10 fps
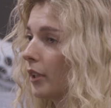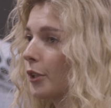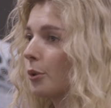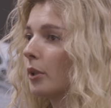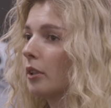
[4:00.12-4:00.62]

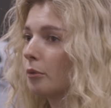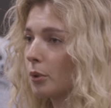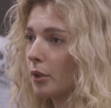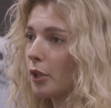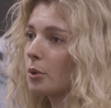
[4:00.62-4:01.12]
intuitive
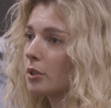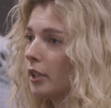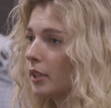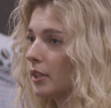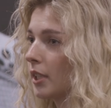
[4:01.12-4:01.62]
to the
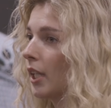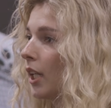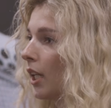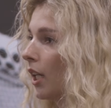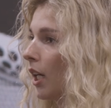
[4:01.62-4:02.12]
users
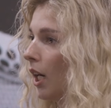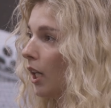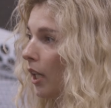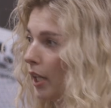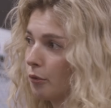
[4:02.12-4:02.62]

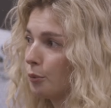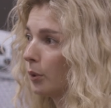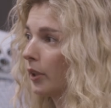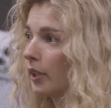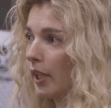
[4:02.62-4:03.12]
and
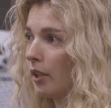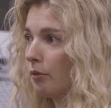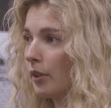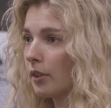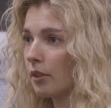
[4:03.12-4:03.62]
fully native